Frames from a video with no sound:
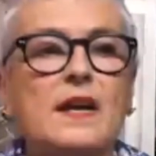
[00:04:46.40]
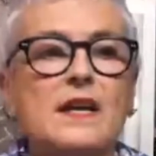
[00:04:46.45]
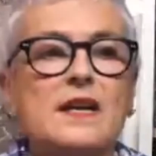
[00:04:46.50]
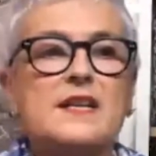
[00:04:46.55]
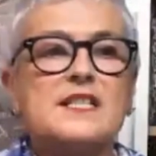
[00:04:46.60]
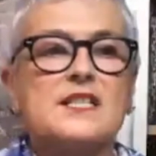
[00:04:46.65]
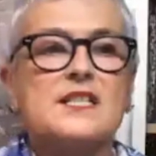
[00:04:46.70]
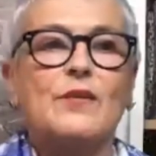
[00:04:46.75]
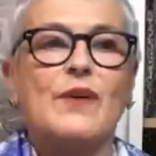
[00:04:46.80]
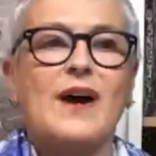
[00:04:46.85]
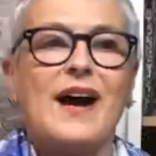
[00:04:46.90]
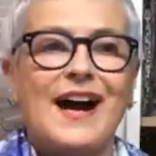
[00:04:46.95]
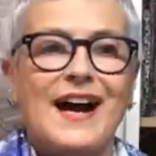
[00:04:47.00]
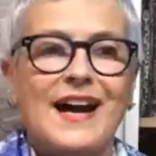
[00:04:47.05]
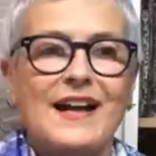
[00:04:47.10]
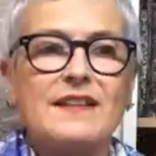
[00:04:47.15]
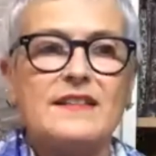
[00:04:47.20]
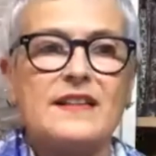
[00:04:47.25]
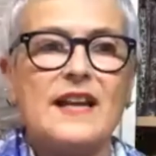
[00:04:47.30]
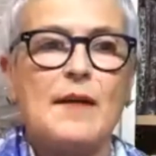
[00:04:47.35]
So I
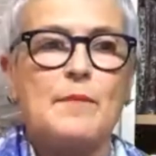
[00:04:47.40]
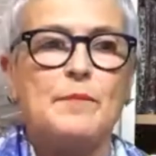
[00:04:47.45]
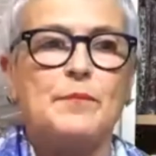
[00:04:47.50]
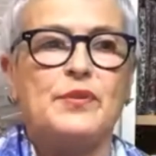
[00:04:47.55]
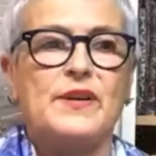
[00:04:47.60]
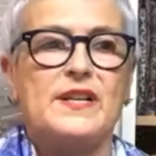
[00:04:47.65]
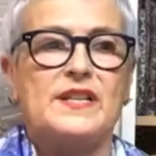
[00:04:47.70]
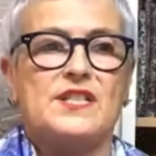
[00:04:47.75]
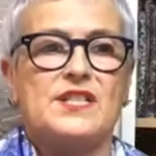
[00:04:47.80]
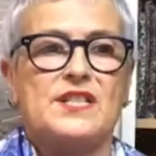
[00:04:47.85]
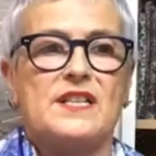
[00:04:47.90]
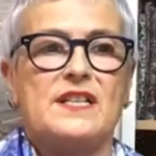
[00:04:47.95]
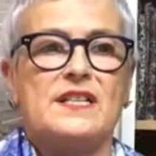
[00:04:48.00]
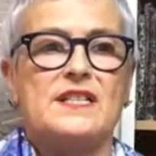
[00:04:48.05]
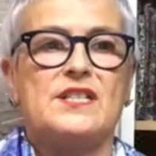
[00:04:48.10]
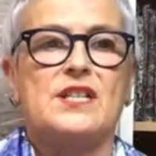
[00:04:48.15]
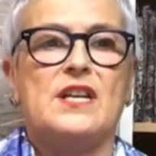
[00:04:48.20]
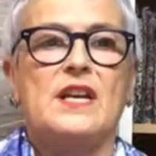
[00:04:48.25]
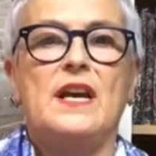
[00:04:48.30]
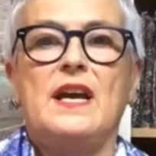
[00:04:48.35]
had that
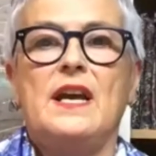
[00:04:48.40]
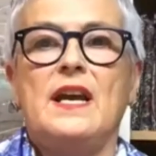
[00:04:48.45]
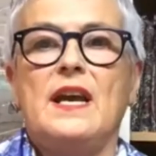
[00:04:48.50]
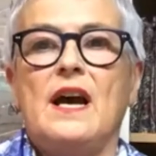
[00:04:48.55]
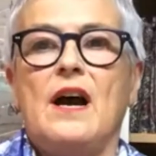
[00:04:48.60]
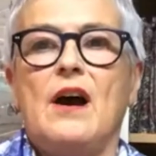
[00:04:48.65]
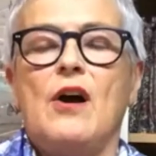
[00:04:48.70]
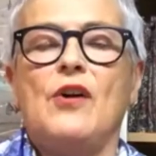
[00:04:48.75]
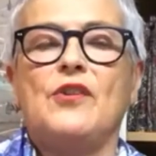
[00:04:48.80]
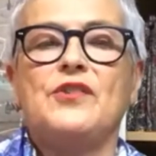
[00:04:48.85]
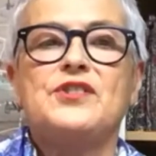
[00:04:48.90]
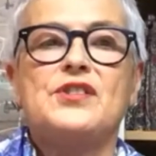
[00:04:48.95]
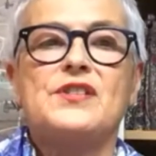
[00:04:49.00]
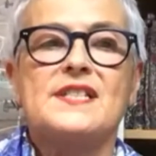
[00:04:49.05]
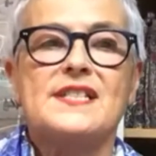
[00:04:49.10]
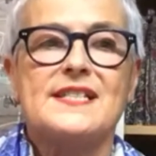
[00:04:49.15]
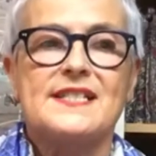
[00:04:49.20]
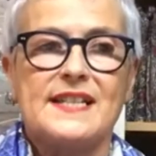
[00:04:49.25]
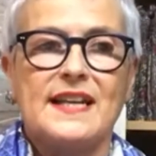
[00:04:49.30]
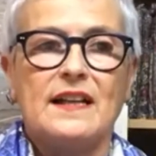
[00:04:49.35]
printed onto
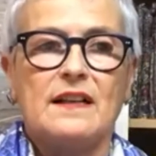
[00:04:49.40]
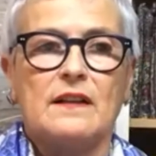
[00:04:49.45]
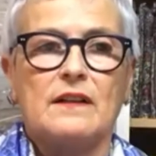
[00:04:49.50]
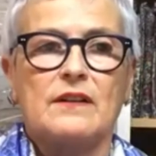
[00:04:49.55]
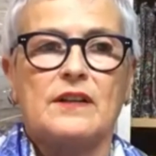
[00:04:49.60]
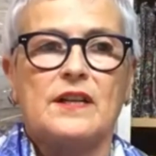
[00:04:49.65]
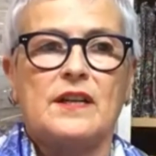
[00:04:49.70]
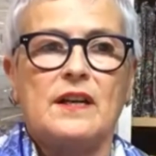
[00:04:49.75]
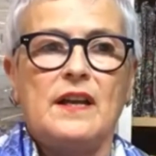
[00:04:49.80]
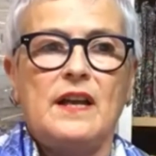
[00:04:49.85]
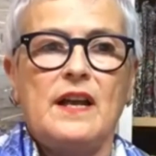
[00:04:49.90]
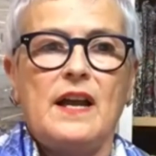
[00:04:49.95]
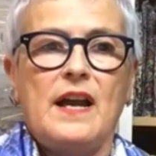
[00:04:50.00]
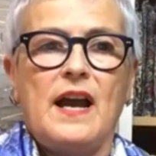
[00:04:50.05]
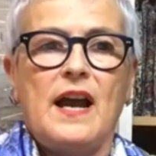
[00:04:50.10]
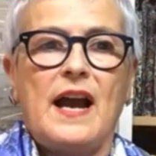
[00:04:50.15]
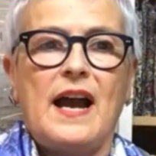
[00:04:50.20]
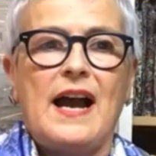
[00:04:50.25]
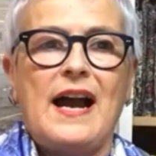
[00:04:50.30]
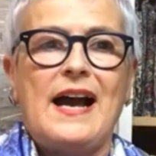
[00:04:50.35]
silk,
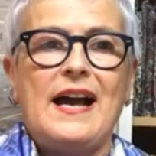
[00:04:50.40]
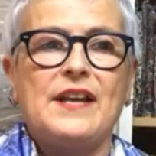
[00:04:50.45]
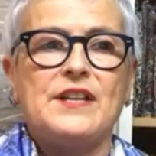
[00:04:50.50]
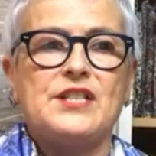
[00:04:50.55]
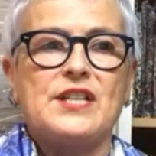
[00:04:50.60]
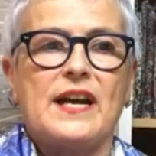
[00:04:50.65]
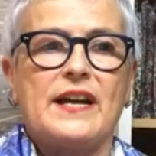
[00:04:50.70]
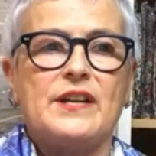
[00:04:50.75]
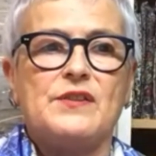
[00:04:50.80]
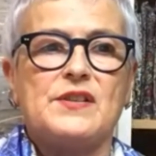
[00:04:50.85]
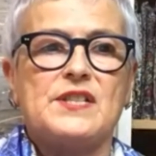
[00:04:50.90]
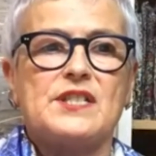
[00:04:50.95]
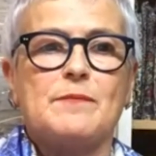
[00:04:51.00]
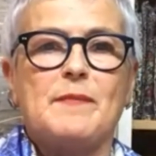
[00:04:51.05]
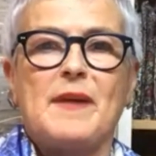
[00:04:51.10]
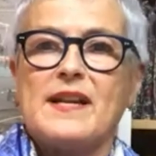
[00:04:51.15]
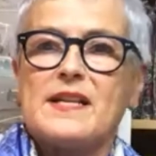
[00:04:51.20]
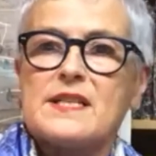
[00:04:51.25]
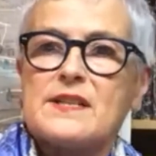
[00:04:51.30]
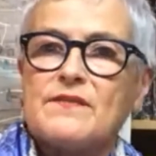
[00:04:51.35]
and I used to
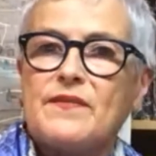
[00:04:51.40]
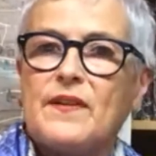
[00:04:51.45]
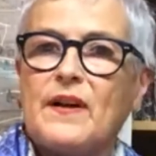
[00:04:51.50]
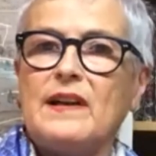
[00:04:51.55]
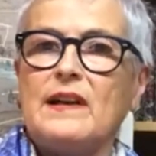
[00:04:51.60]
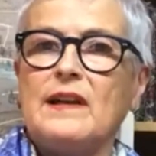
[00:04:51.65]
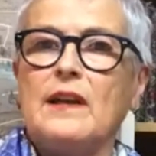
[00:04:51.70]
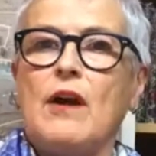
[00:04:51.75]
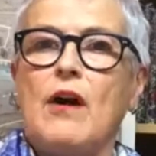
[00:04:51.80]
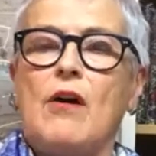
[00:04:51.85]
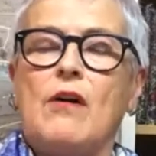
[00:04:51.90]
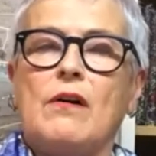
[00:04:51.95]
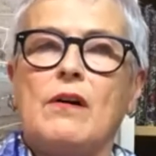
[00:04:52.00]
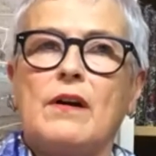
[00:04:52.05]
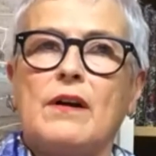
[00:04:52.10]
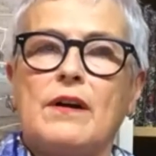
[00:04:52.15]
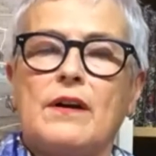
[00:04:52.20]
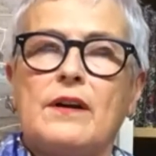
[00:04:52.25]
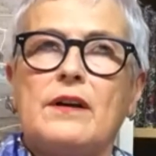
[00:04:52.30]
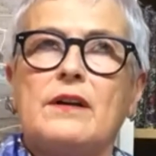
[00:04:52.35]
make some very long,